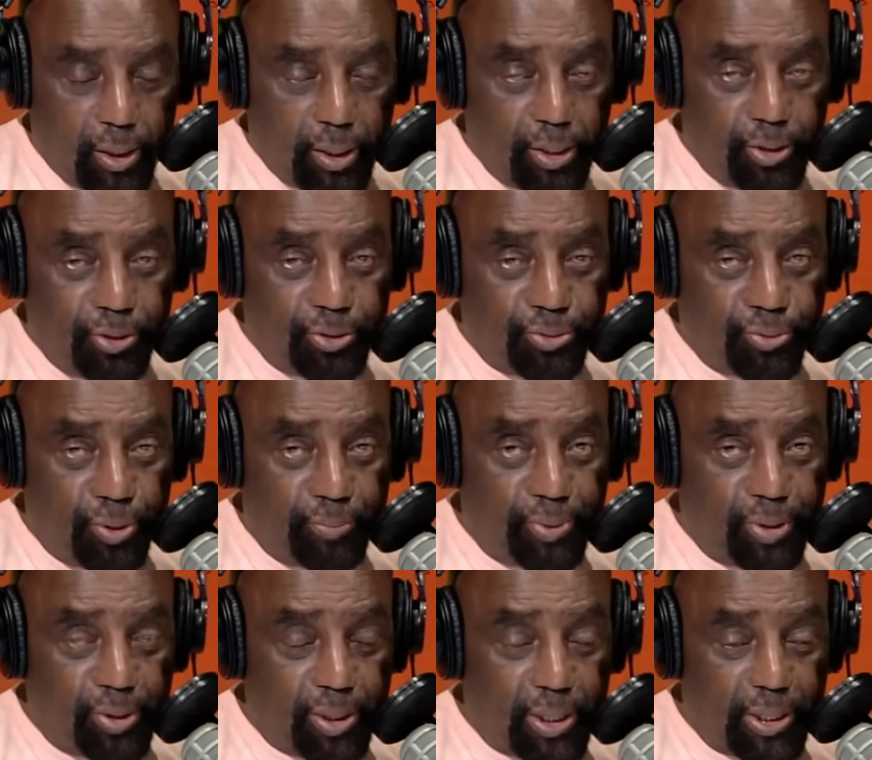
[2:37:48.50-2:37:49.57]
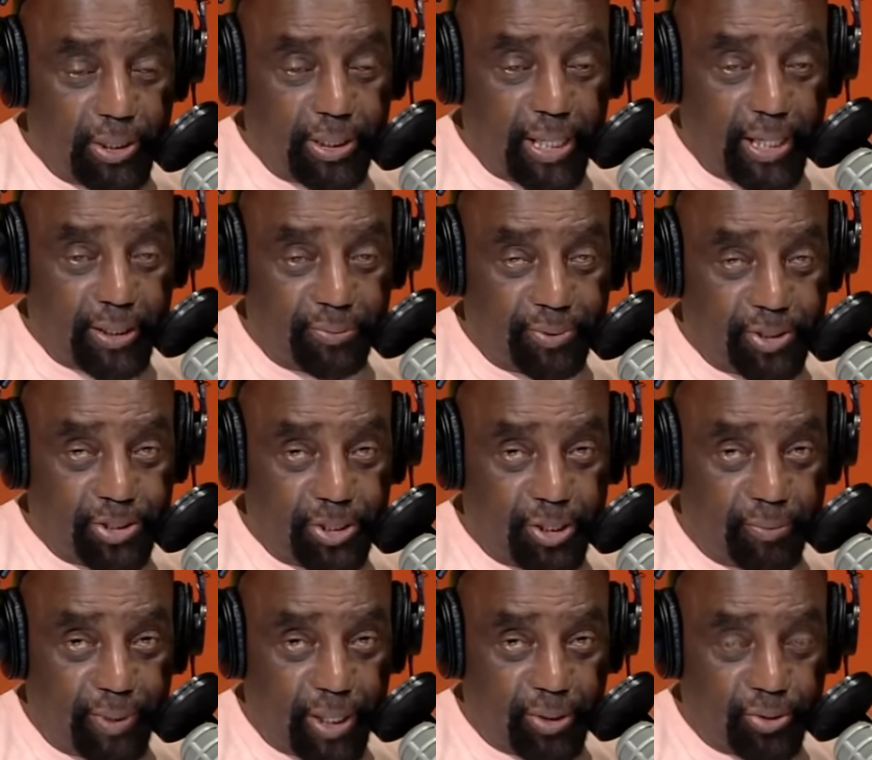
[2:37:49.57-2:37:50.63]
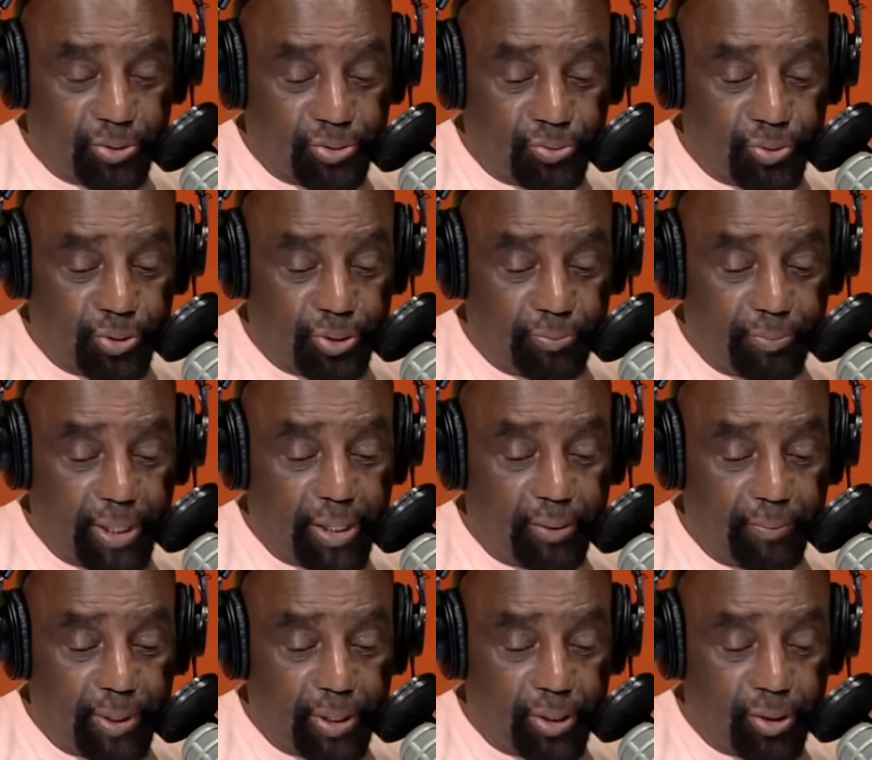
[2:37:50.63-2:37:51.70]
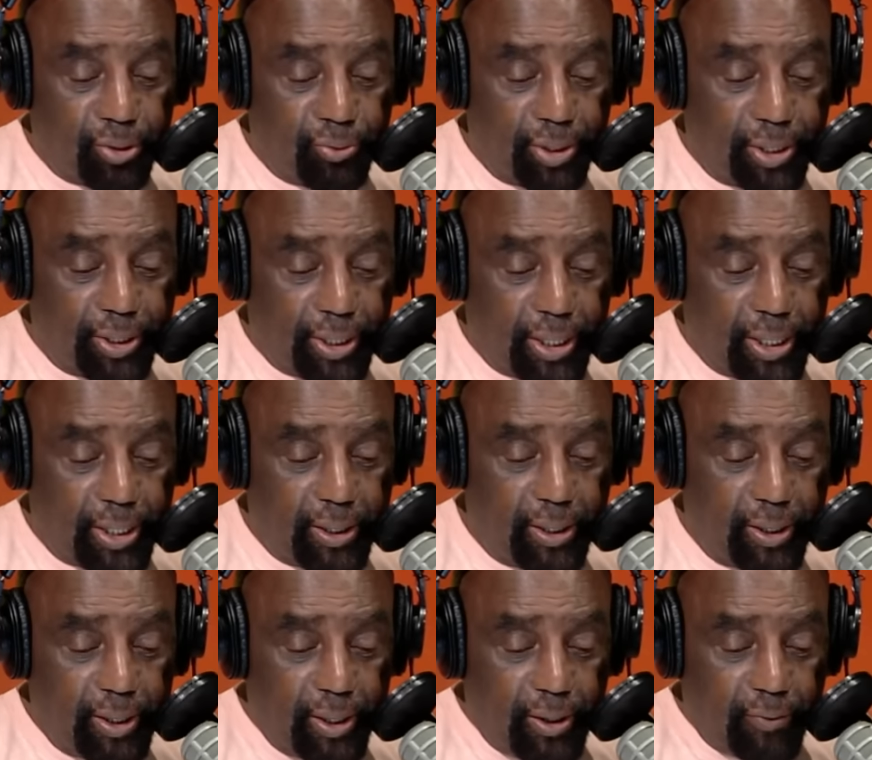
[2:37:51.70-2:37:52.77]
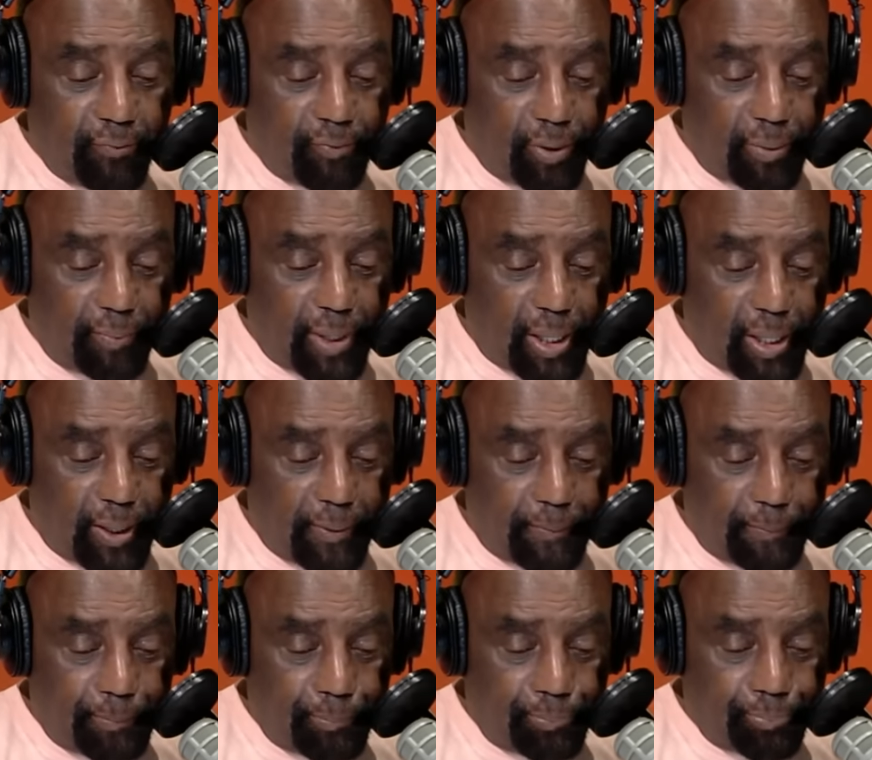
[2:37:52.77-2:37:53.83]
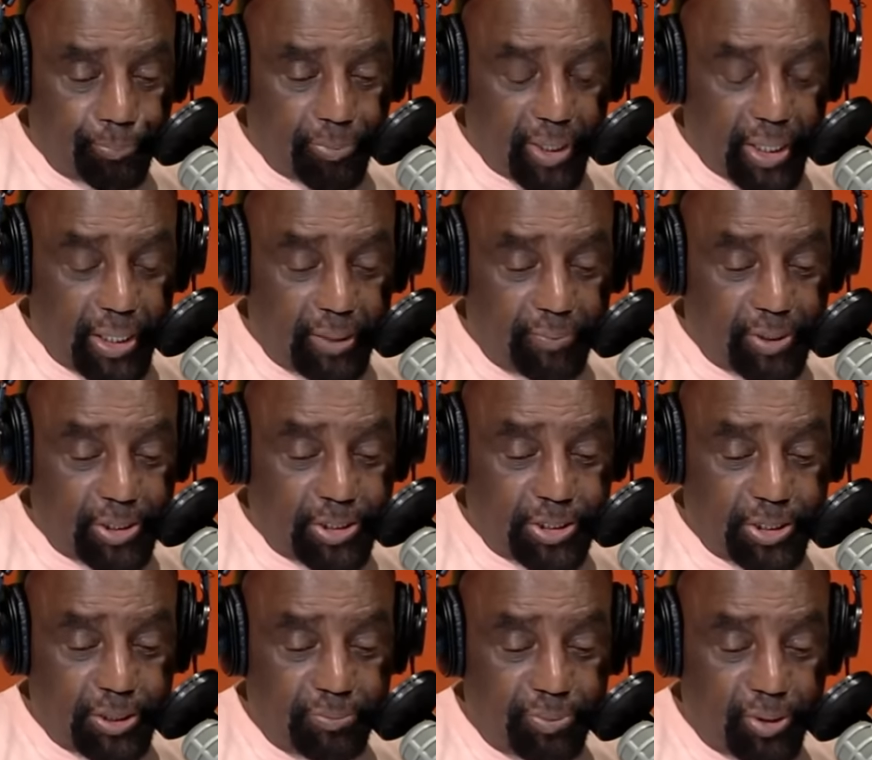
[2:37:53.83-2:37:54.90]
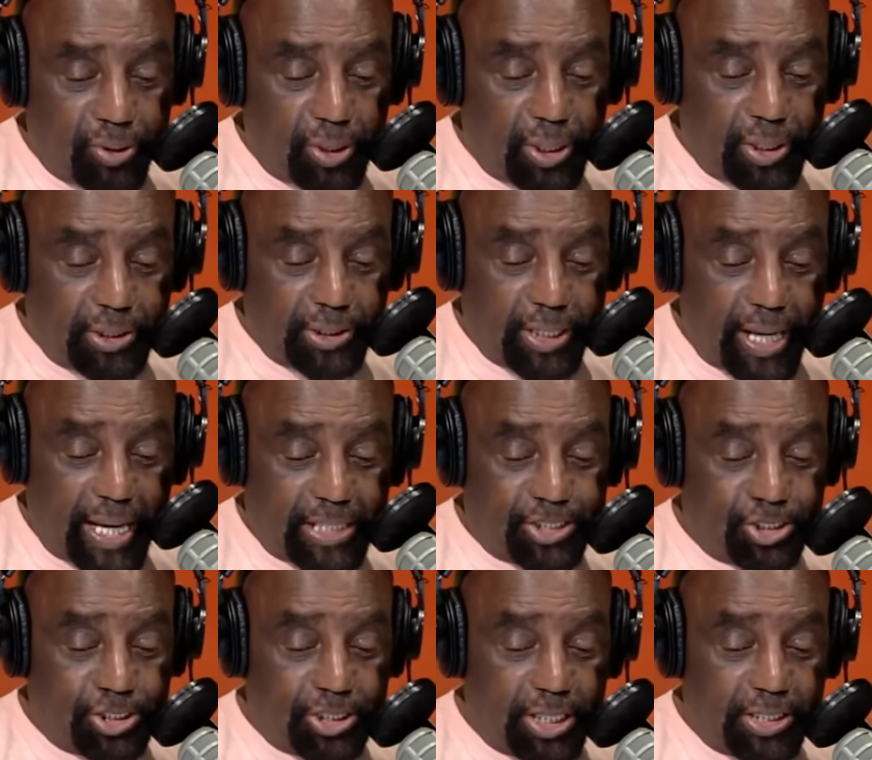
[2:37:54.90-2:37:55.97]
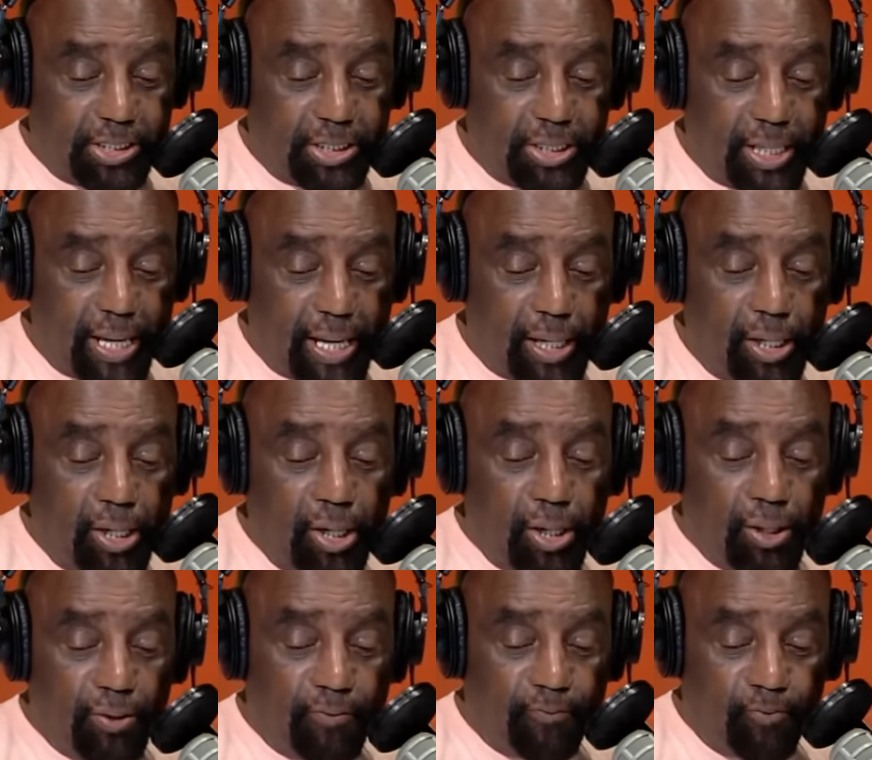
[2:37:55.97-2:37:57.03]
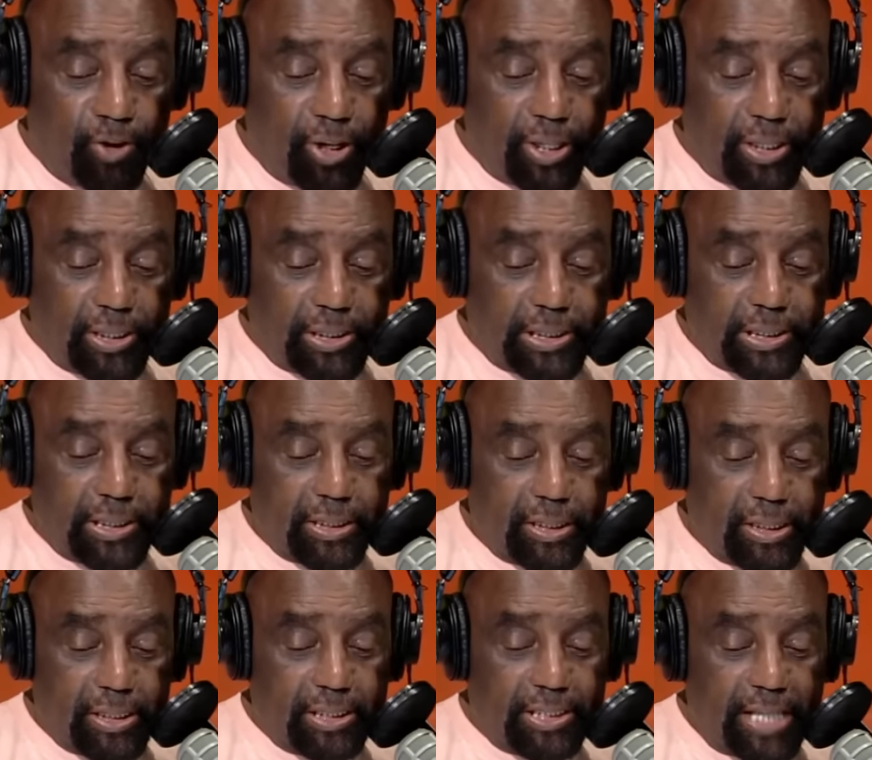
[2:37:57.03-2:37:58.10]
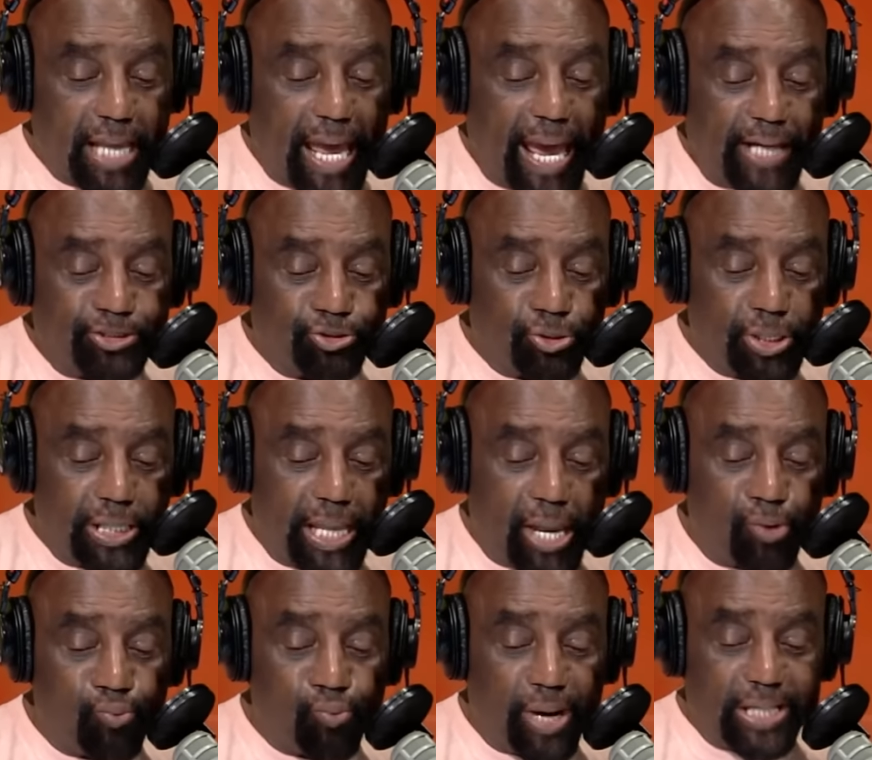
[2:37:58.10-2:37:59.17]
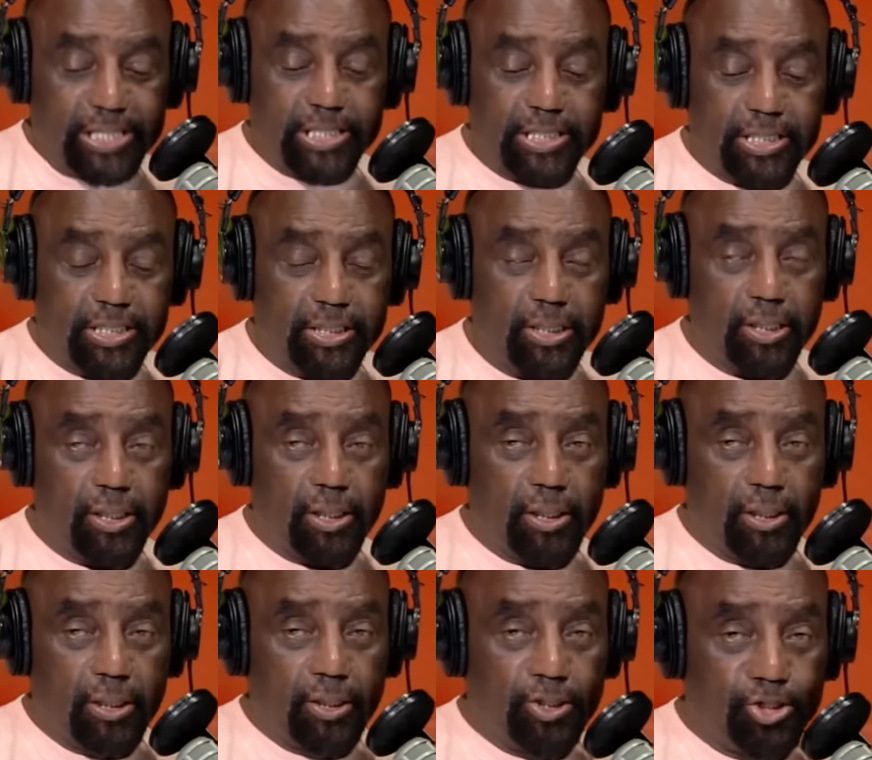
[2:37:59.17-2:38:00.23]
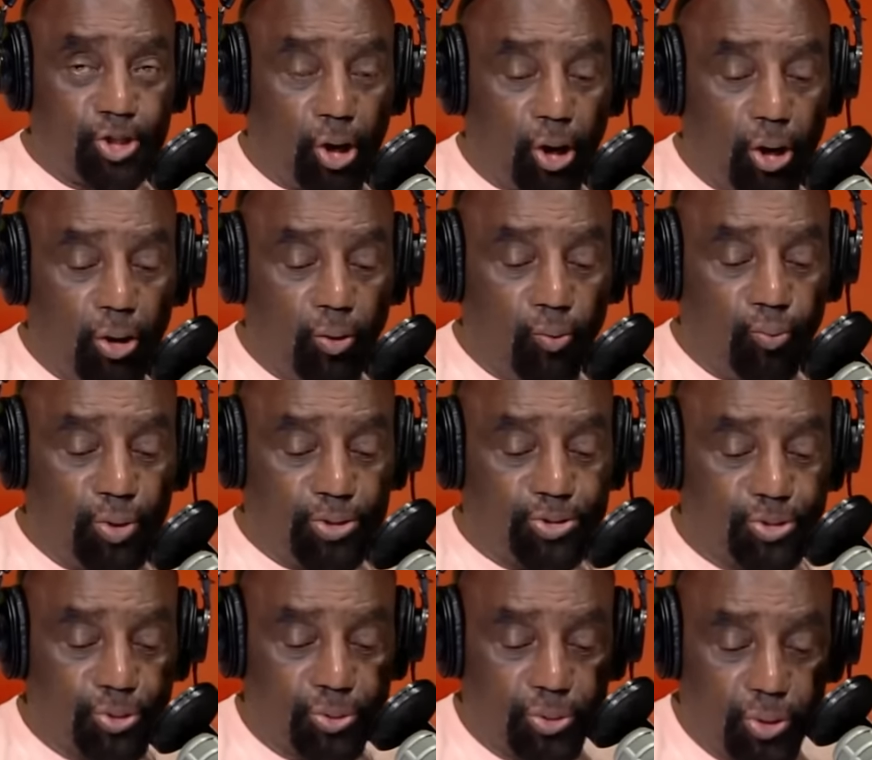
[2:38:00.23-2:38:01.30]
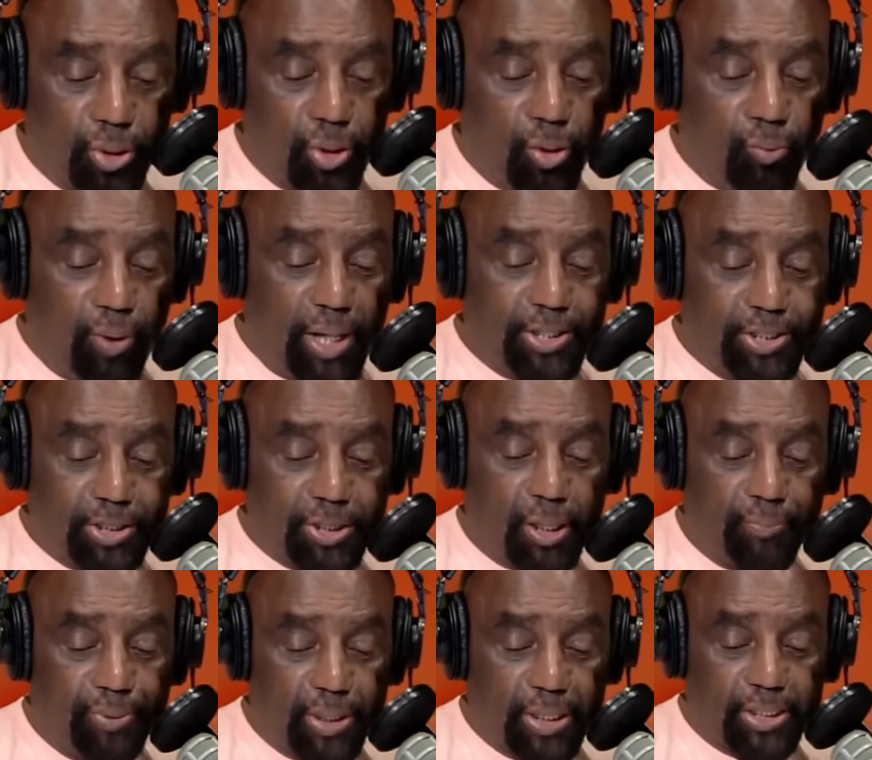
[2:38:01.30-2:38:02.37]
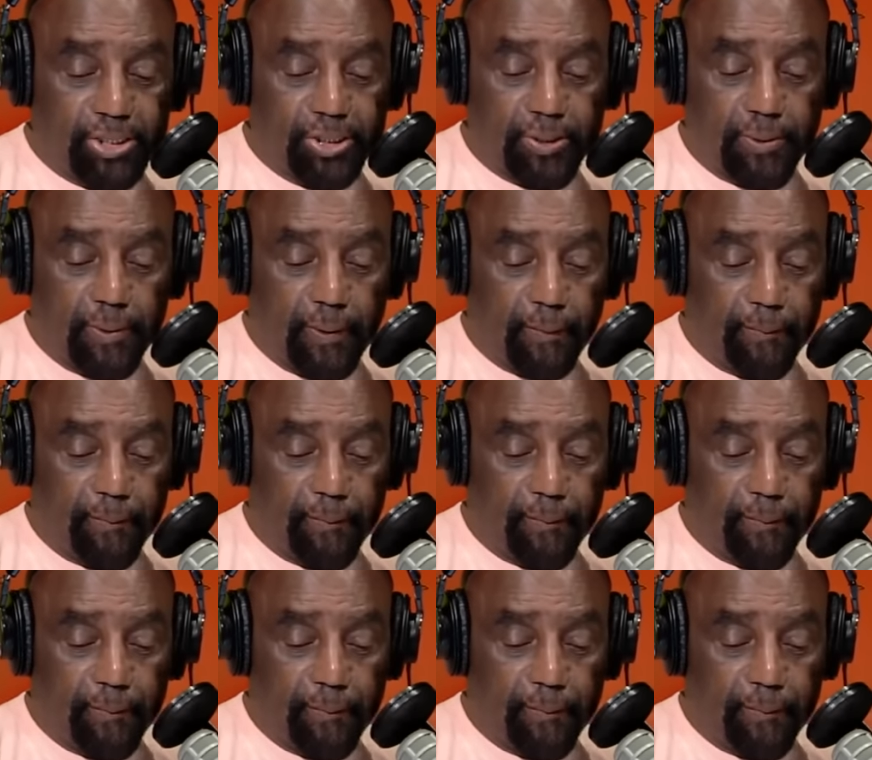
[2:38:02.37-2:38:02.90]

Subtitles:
here's what Bill Clinton had to say about those words, make America great again, from NBC. Bill Clinton has suggested that the phrase is actually a racist dog whistle. Watch this compilation.